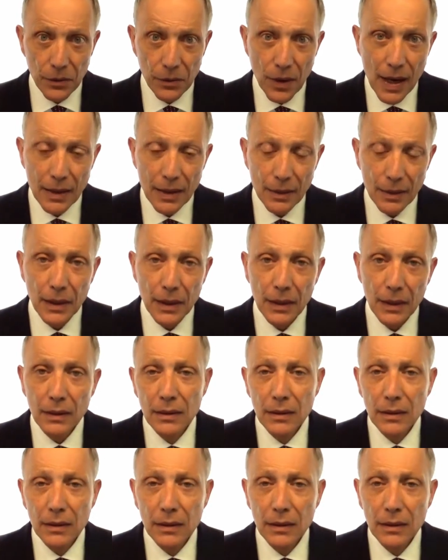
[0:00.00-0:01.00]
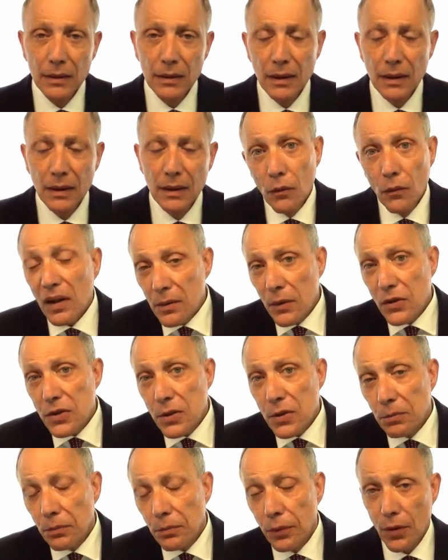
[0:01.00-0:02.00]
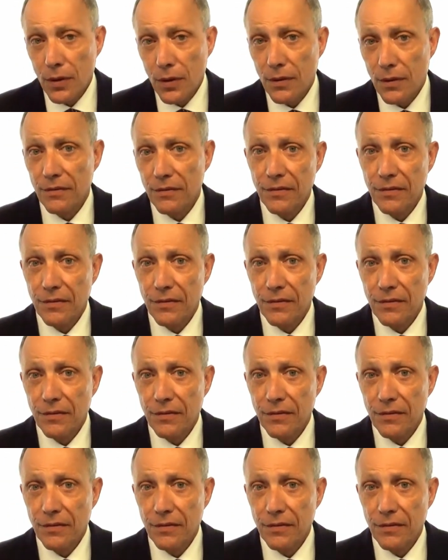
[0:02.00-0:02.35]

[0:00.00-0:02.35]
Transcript: Radomile. One of the most important